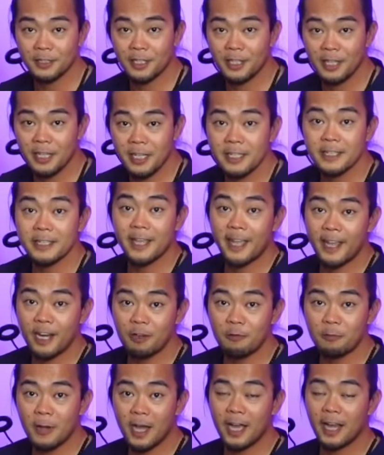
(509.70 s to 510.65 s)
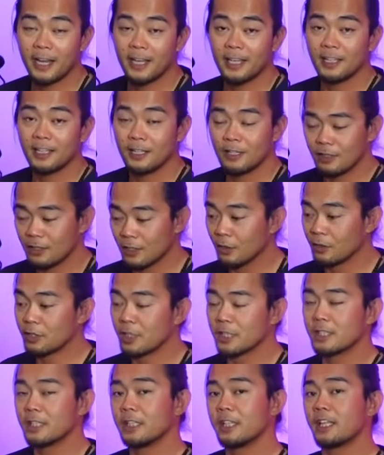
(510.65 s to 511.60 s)
is air bike. So
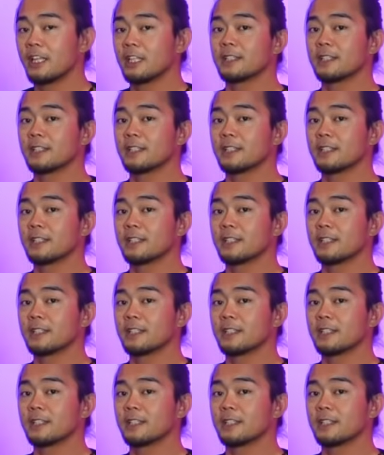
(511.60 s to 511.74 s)
just lean